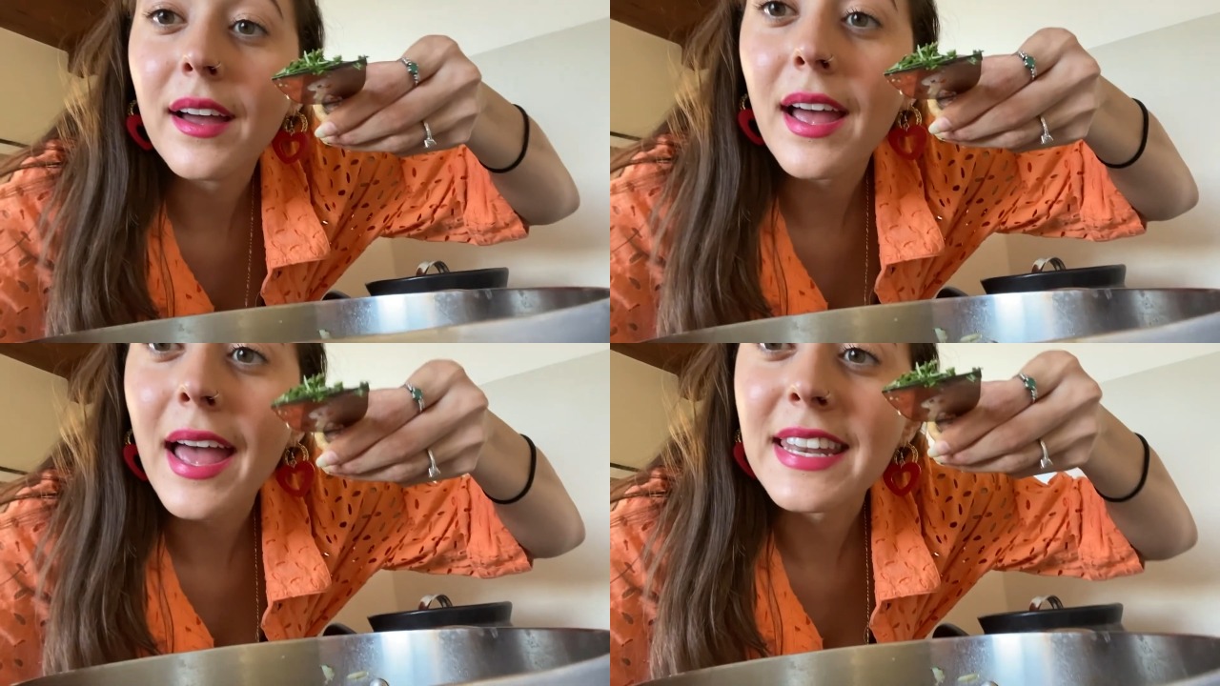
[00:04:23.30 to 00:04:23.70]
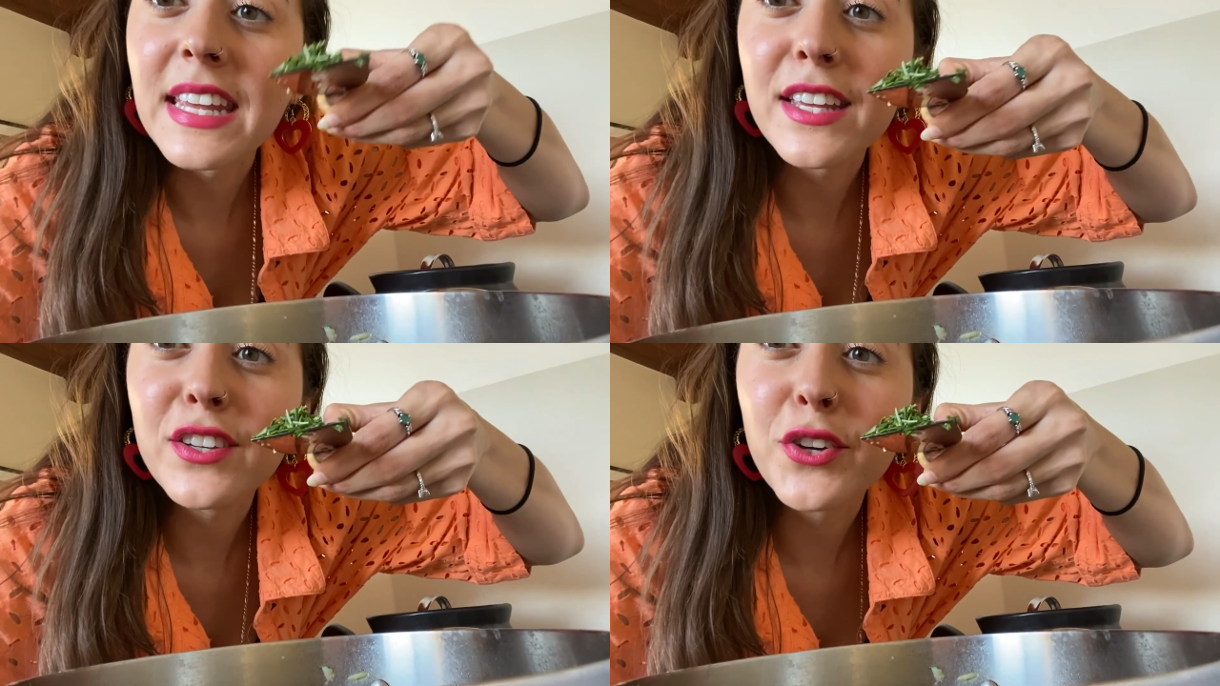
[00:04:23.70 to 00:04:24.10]
And
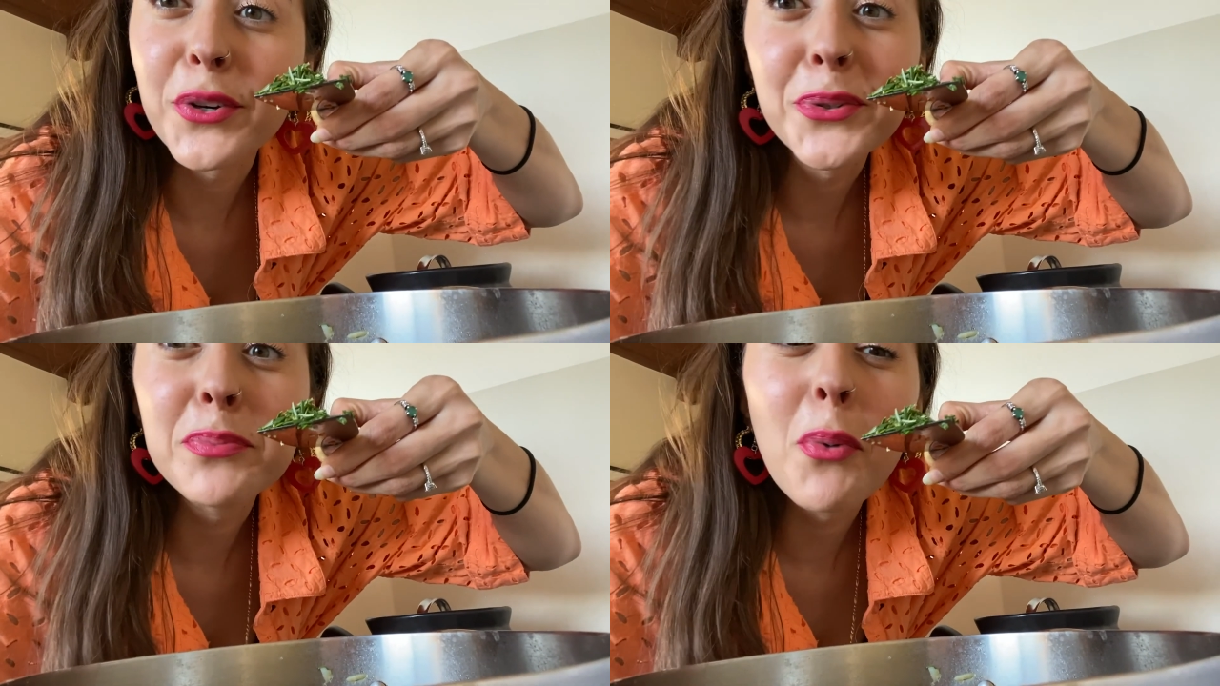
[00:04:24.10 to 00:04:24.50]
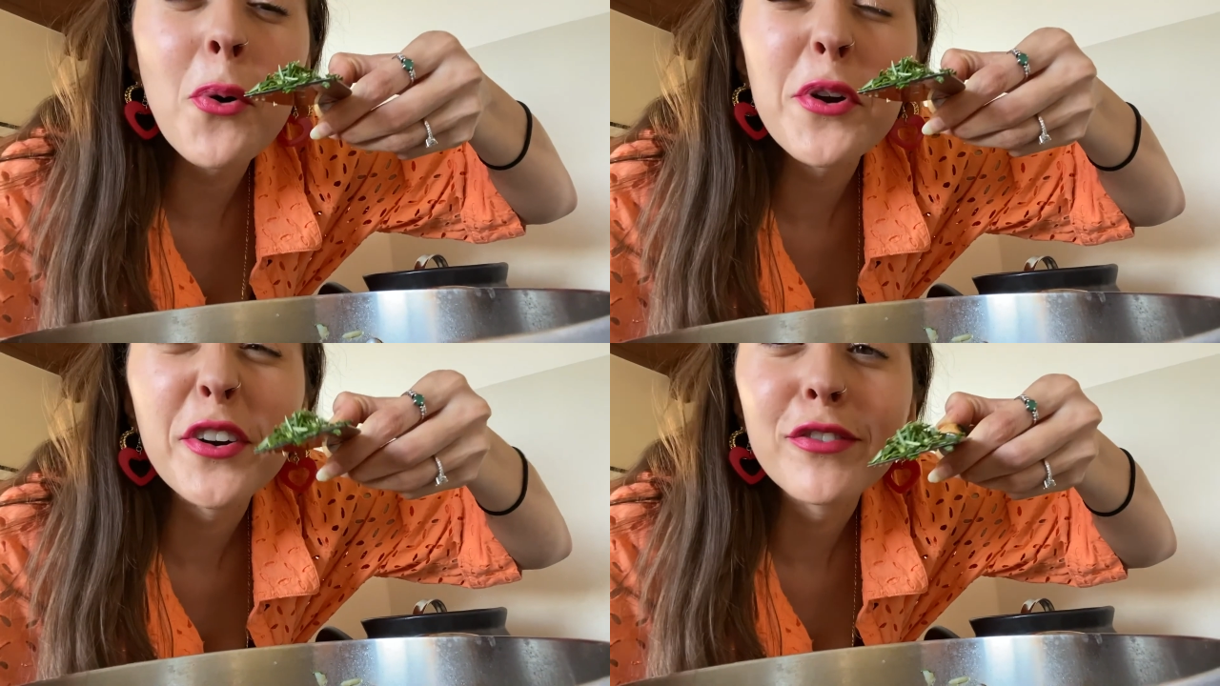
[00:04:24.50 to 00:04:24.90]
in goes
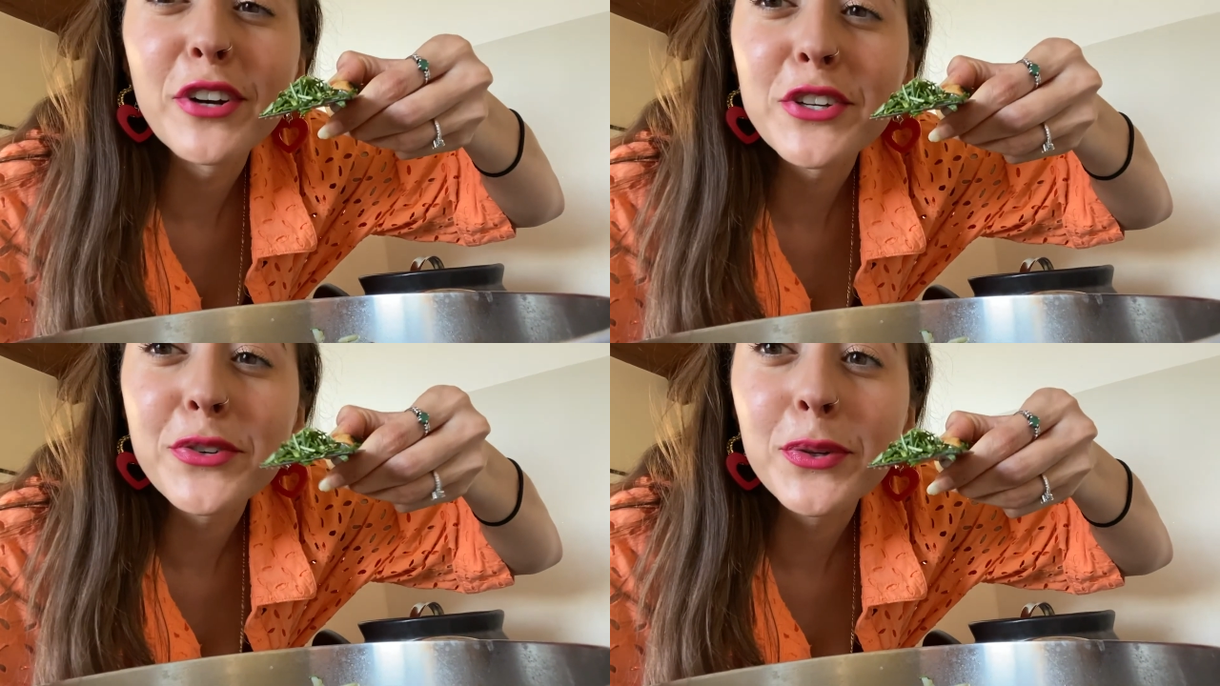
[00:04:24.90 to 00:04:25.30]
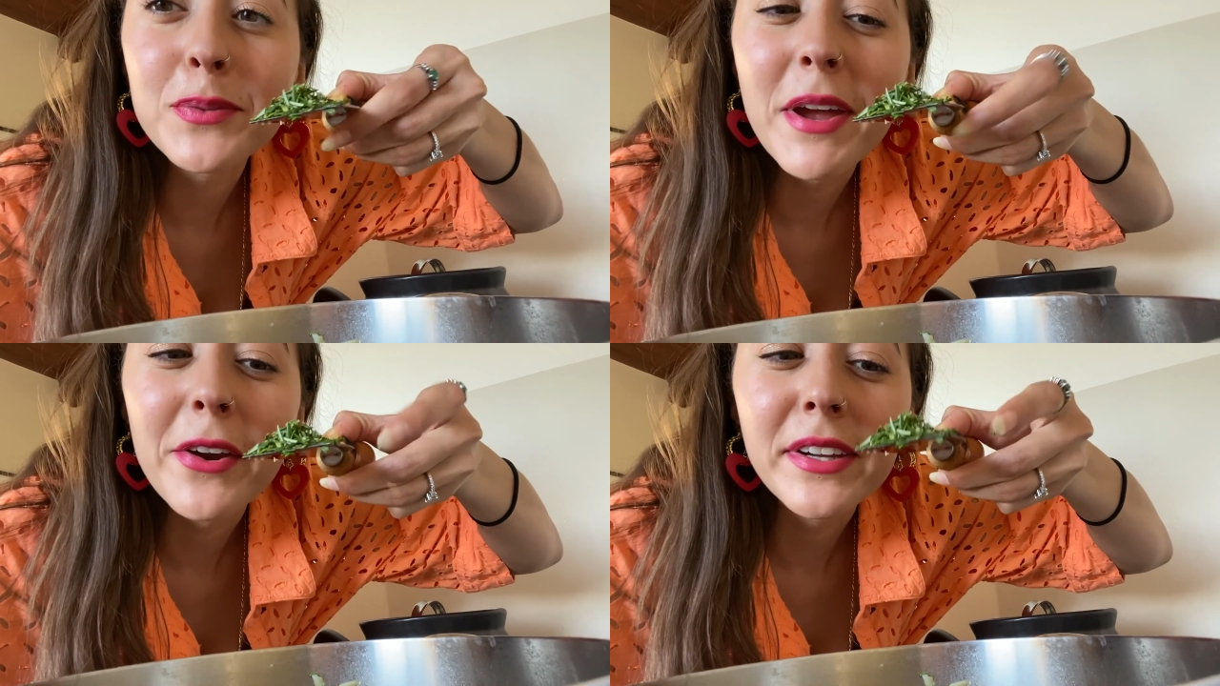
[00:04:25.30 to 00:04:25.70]
more fresh
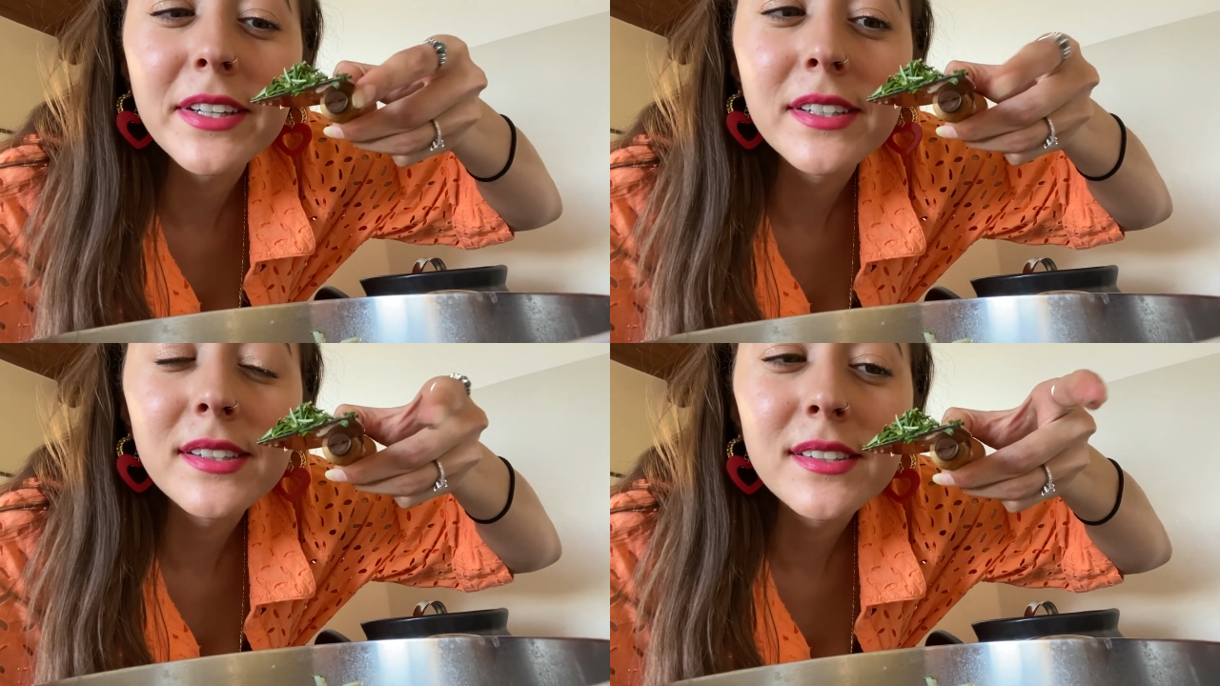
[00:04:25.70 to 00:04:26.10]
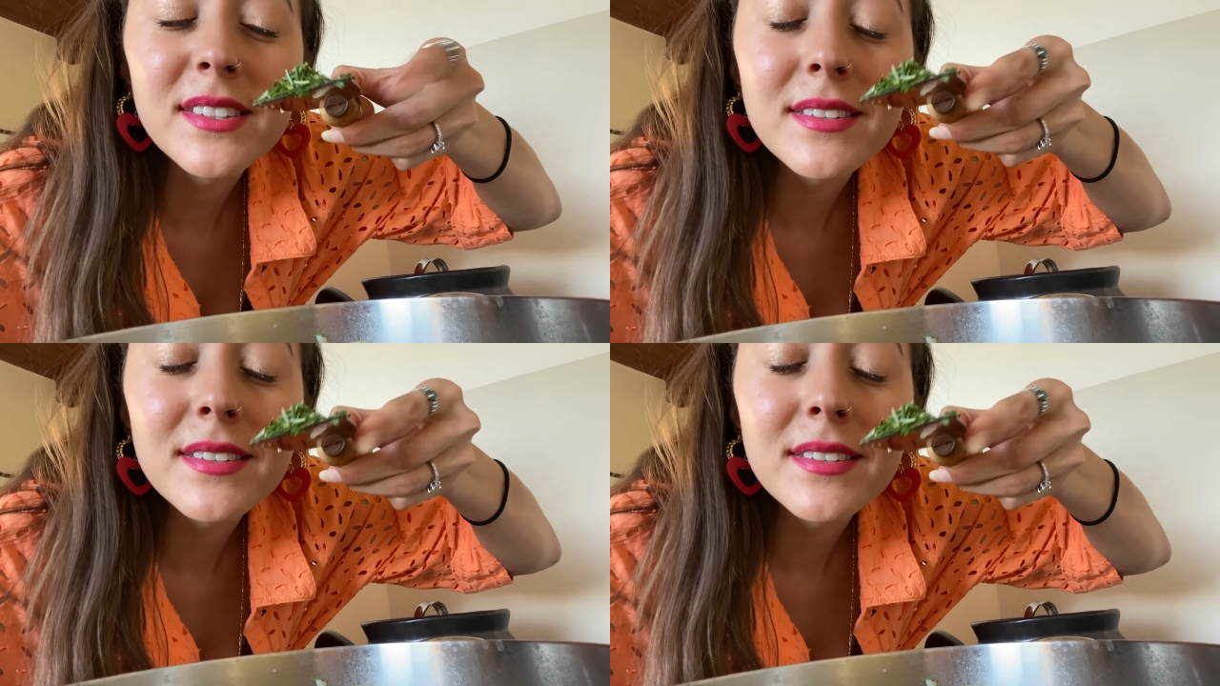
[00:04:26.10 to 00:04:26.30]
rosemary, because